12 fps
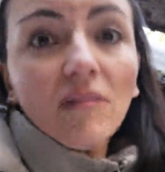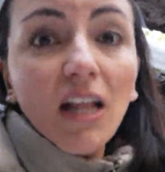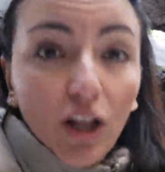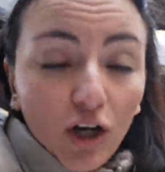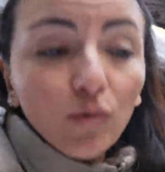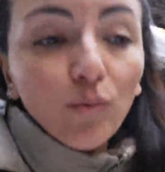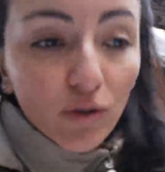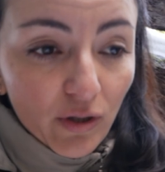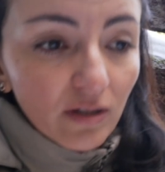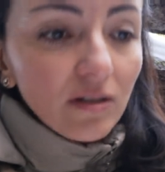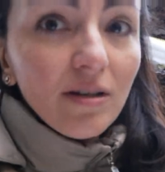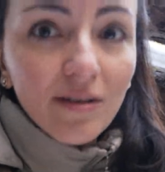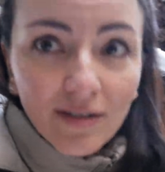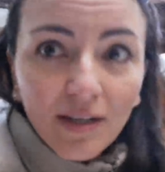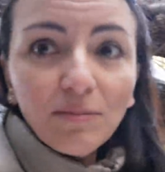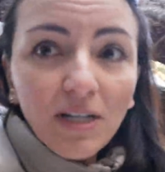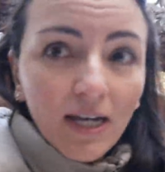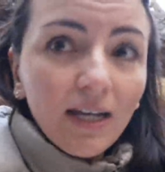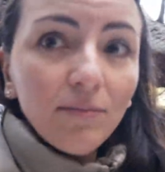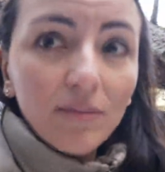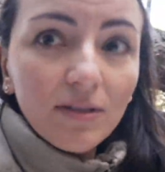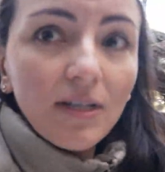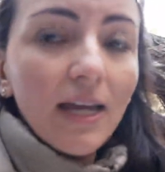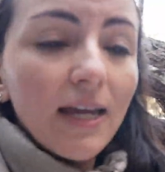a lot of work
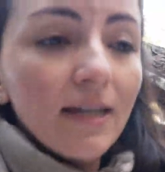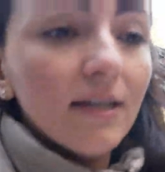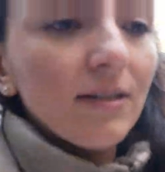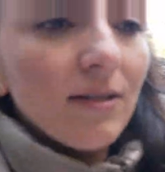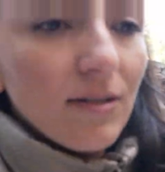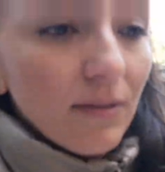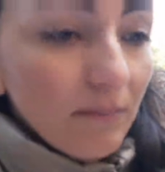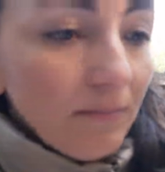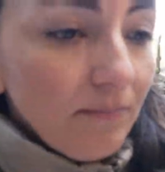sometimes, and